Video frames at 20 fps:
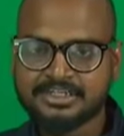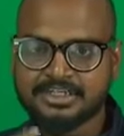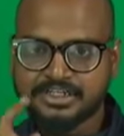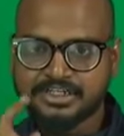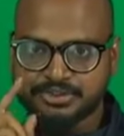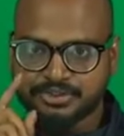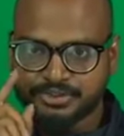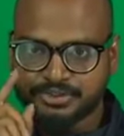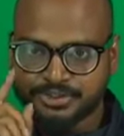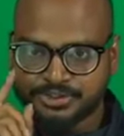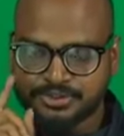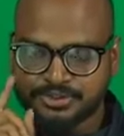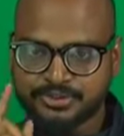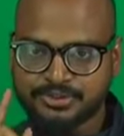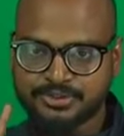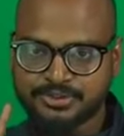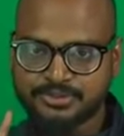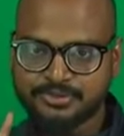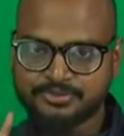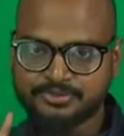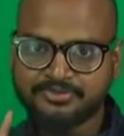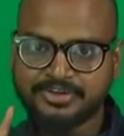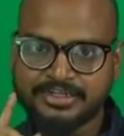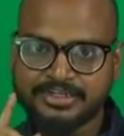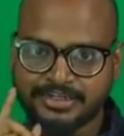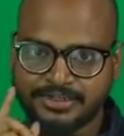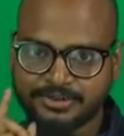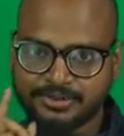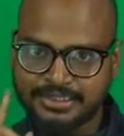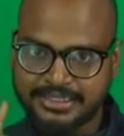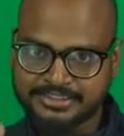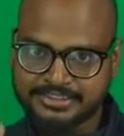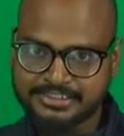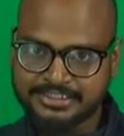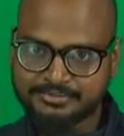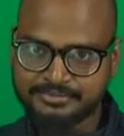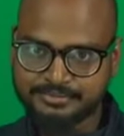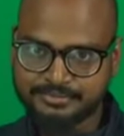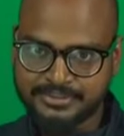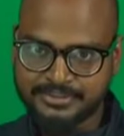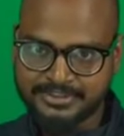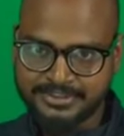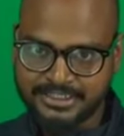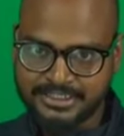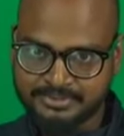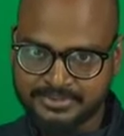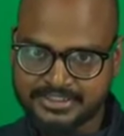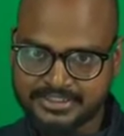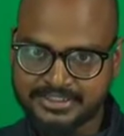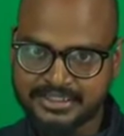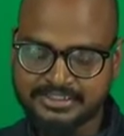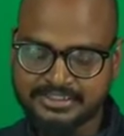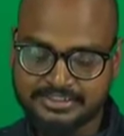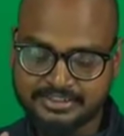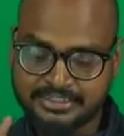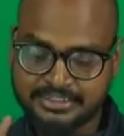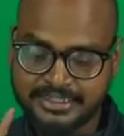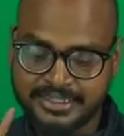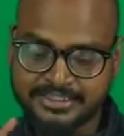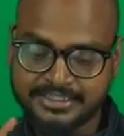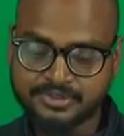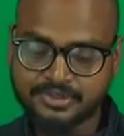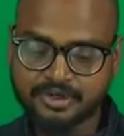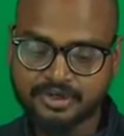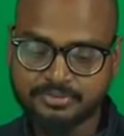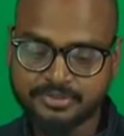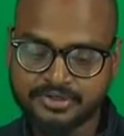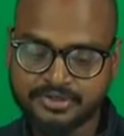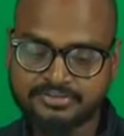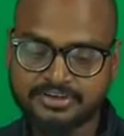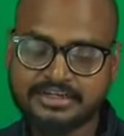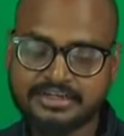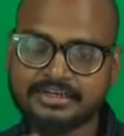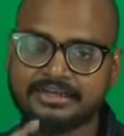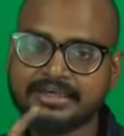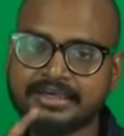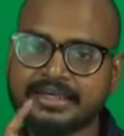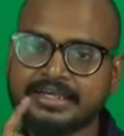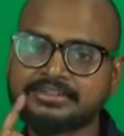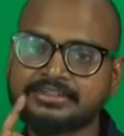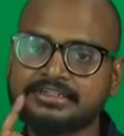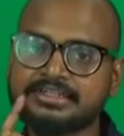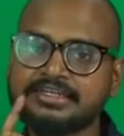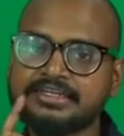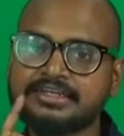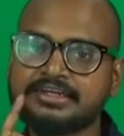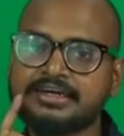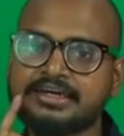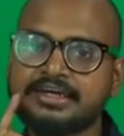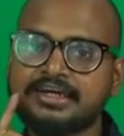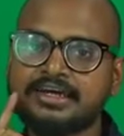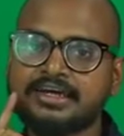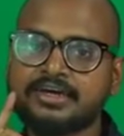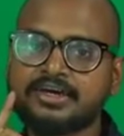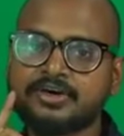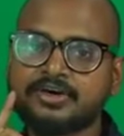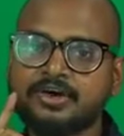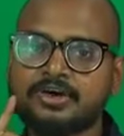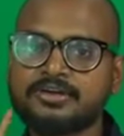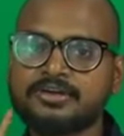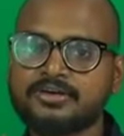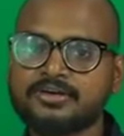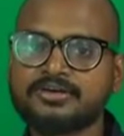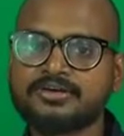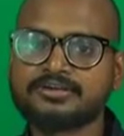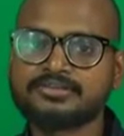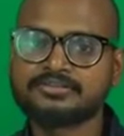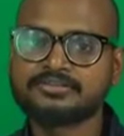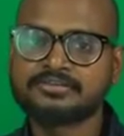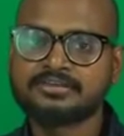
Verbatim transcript: So you should know where did you actually did the mistakes. In the ninth compound, why did I actually gone wrong?